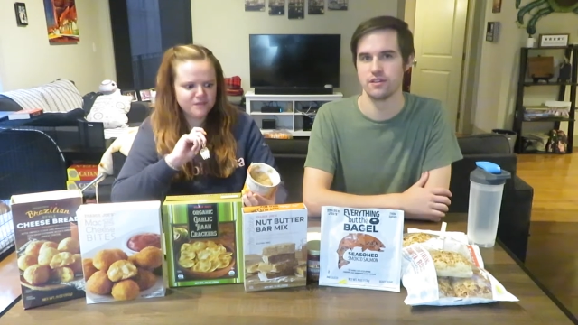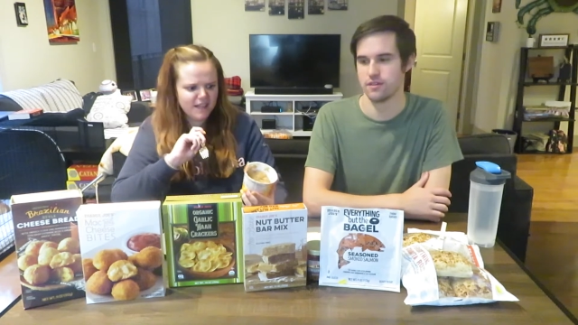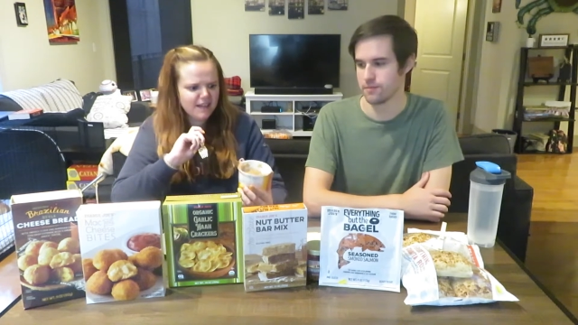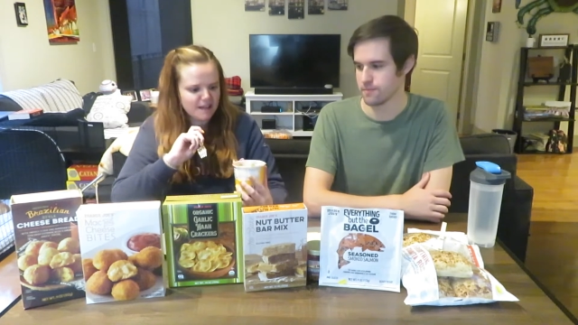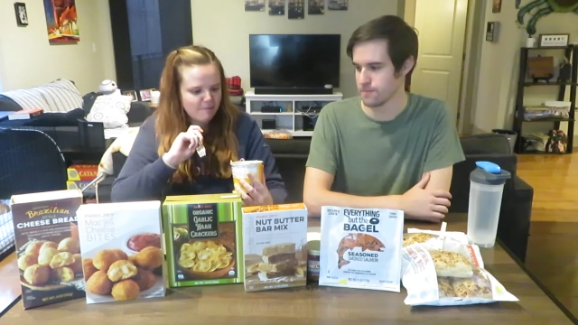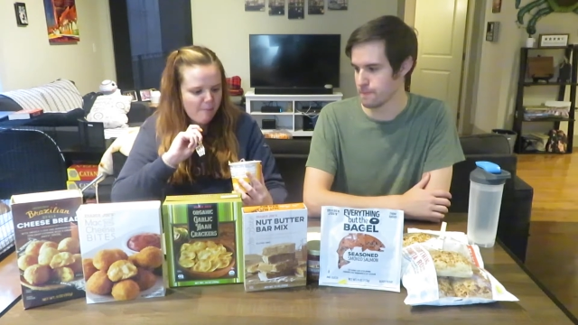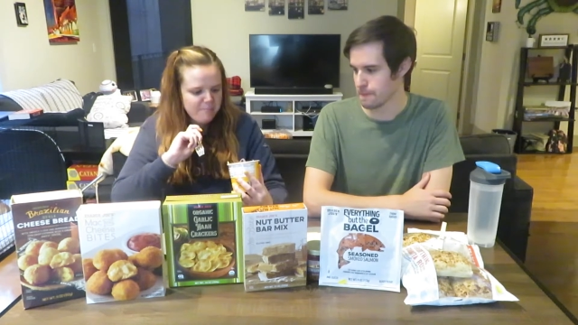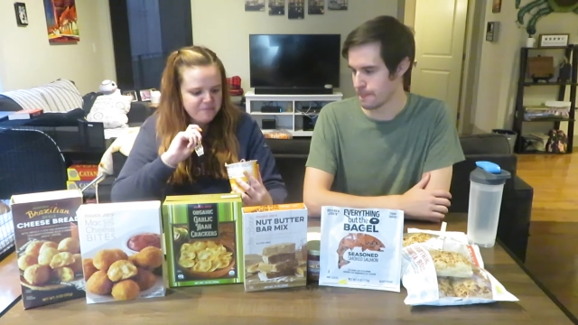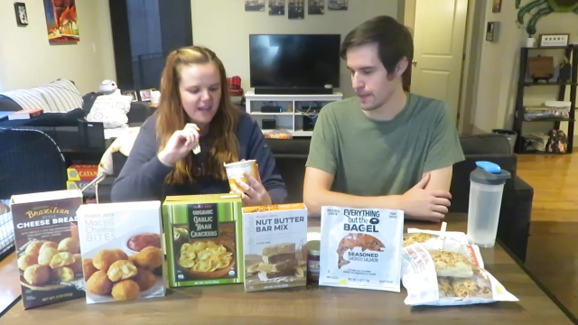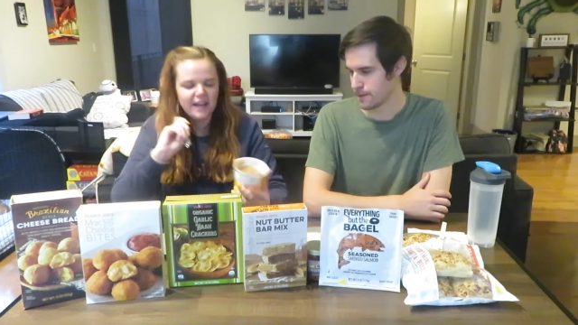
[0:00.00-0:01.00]
Speaker 1: Yeah.
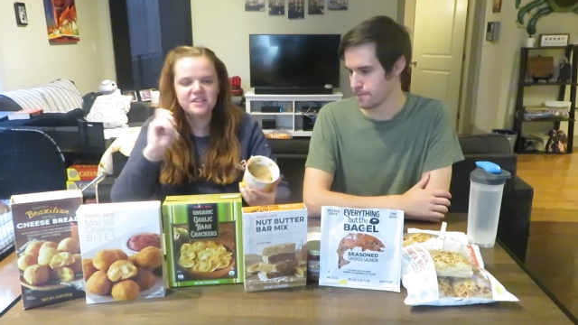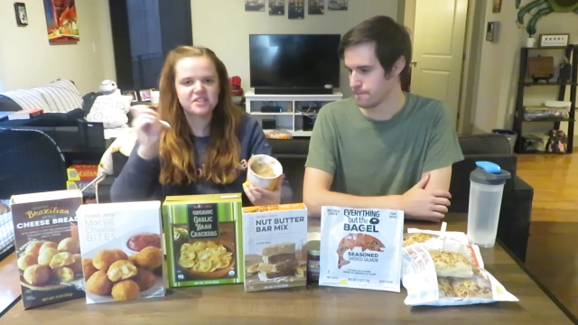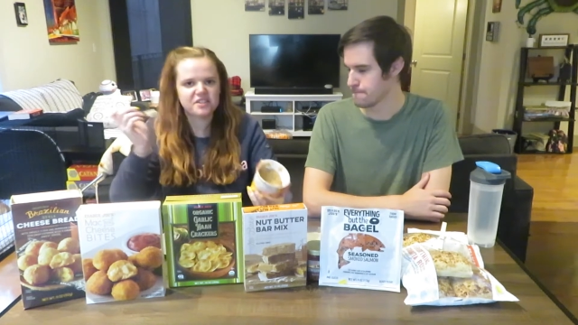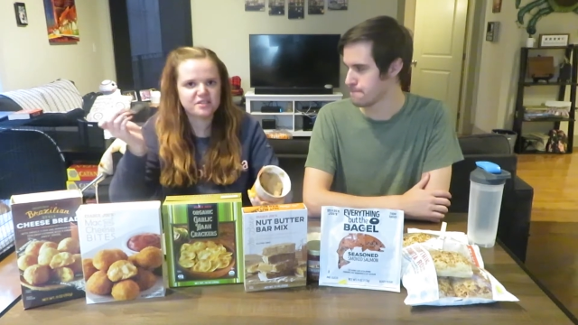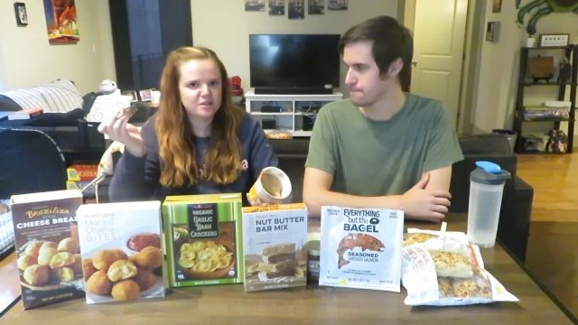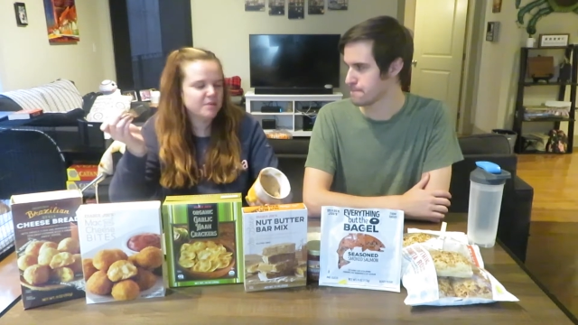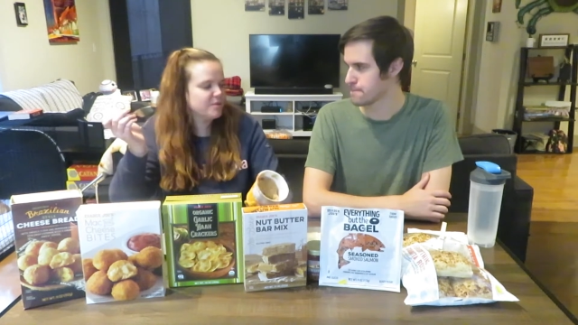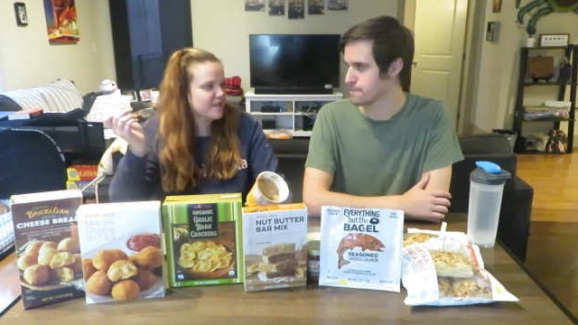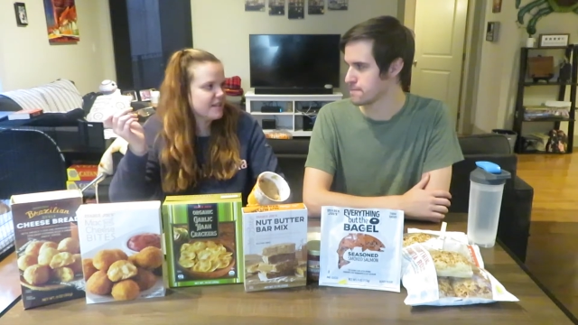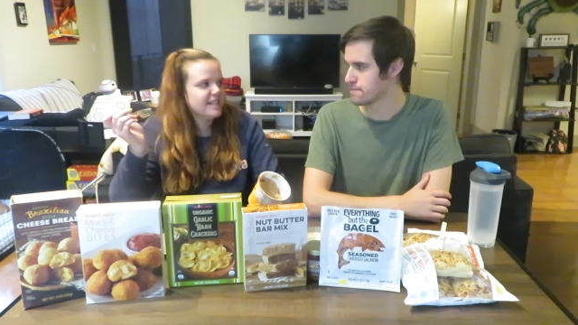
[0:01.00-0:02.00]
I just assumed it
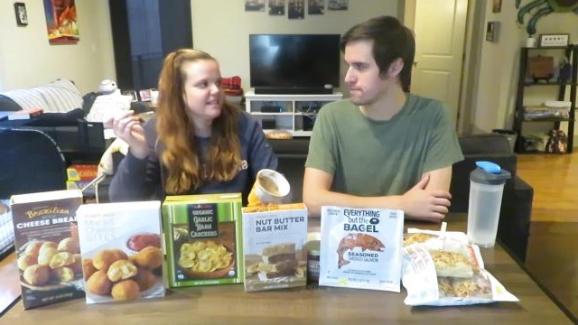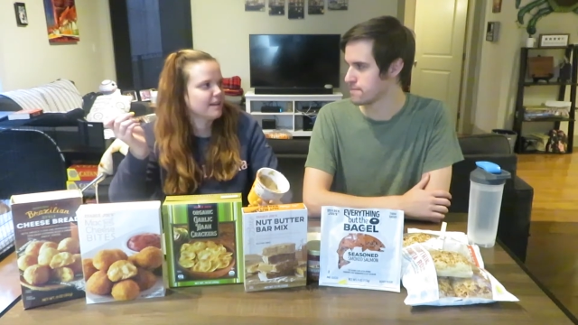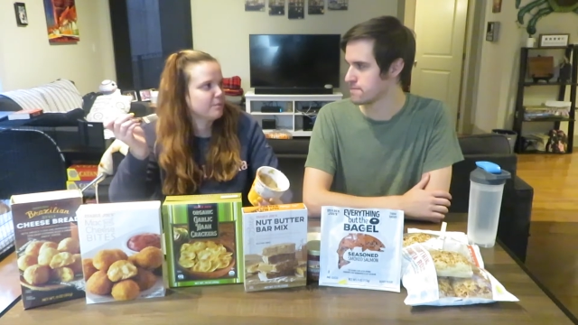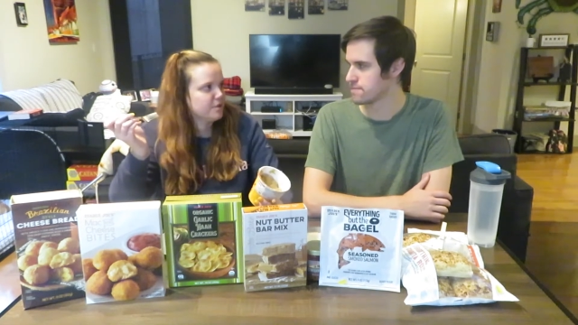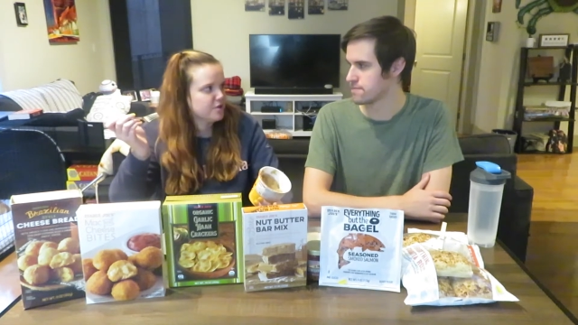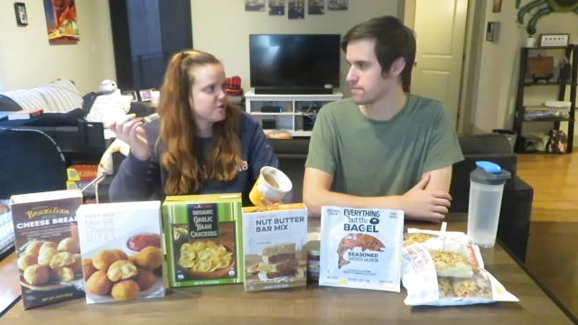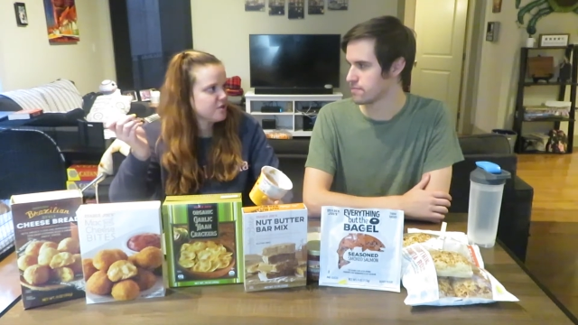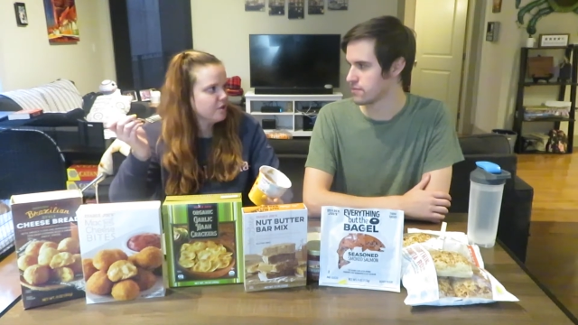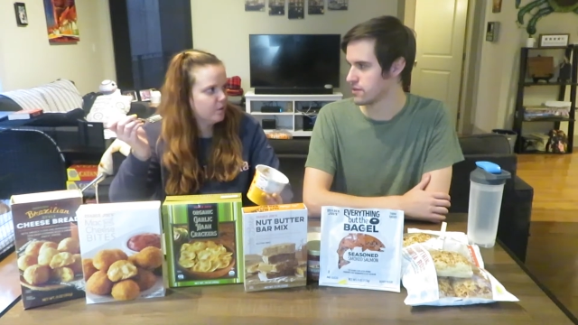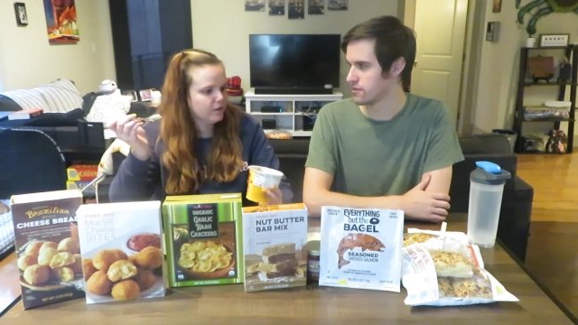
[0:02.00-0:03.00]
was going to taste like mush
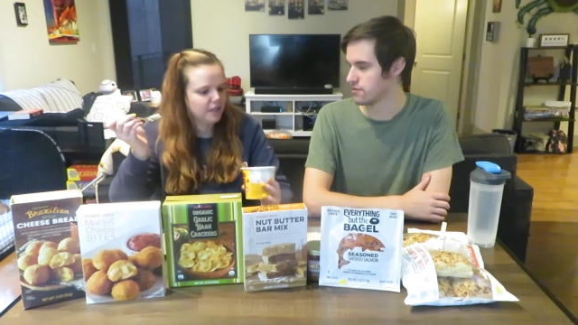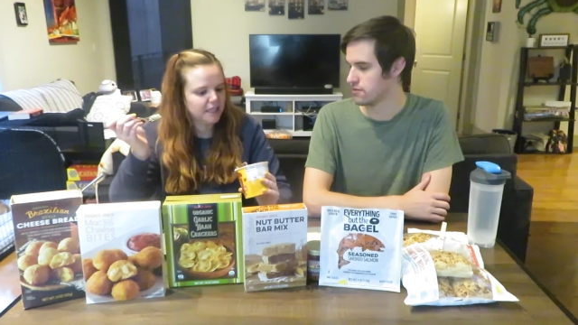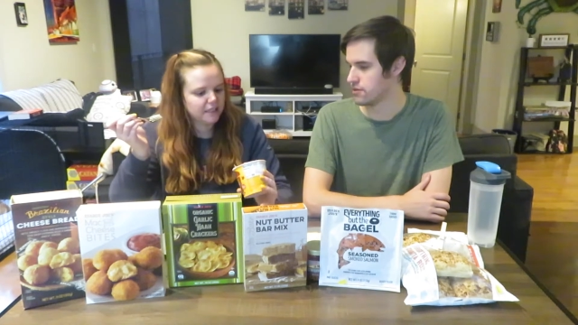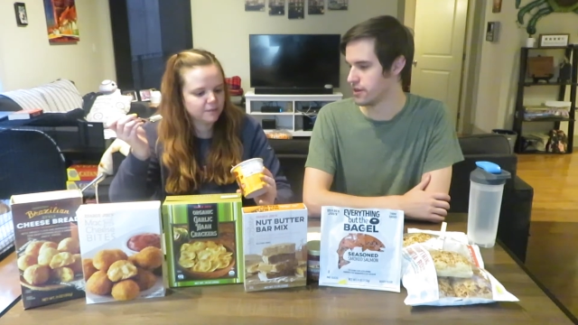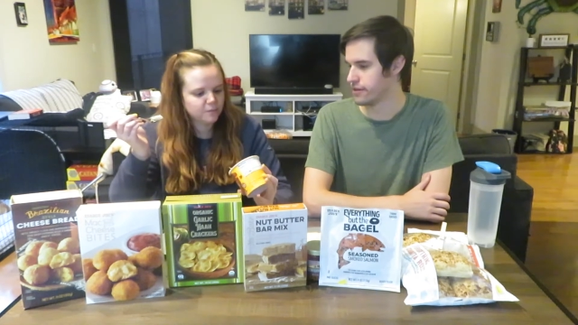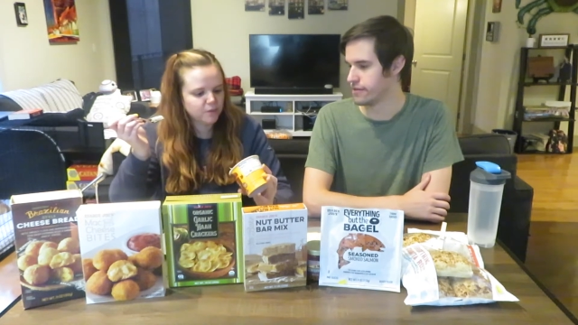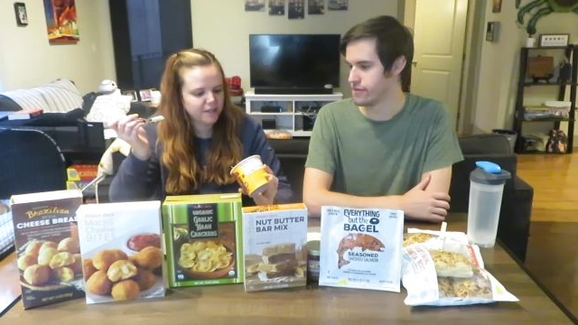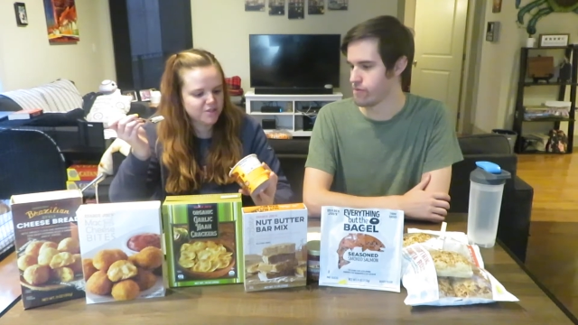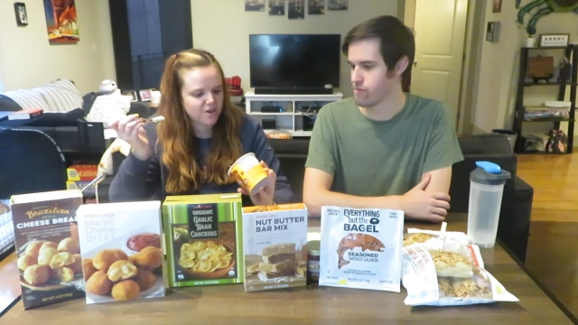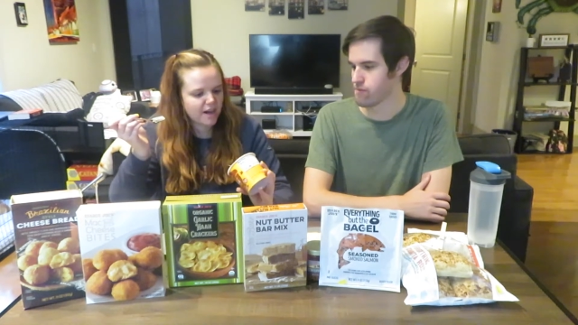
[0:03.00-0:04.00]
or like yeah.
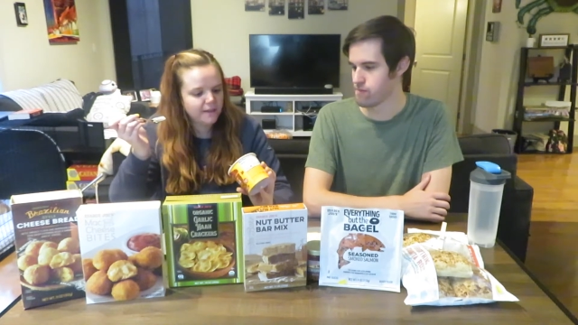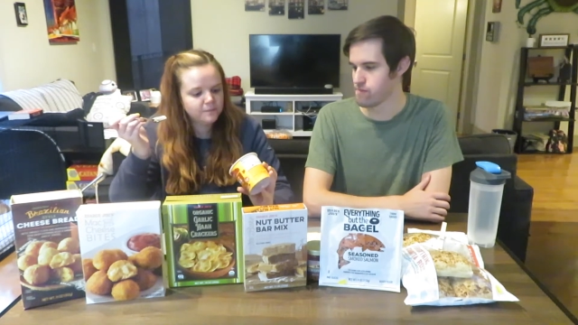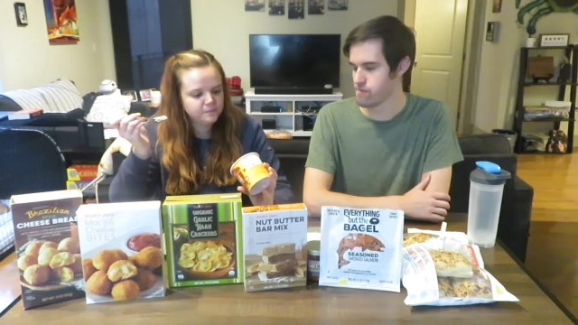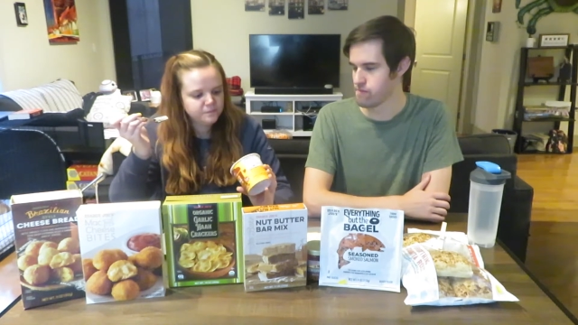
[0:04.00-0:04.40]
really dry.